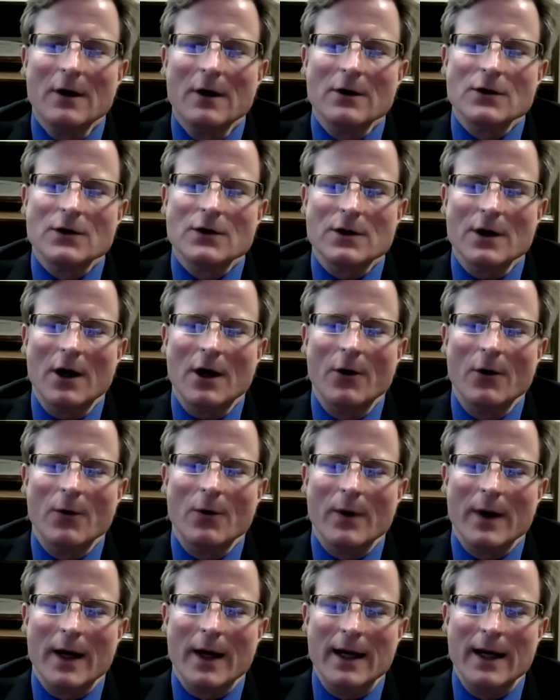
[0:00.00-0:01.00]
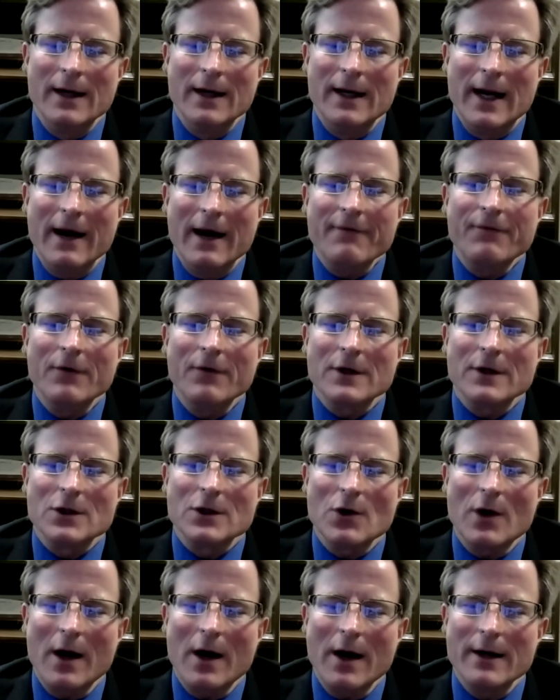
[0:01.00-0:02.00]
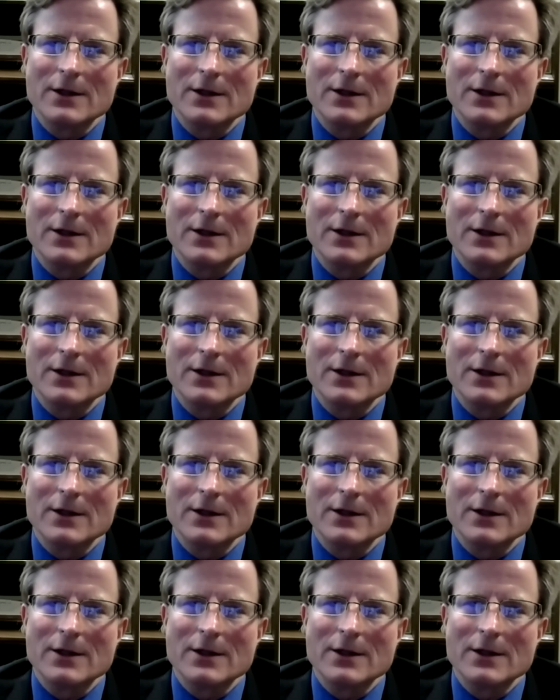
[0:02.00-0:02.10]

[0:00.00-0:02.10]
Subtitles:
So in an effort to try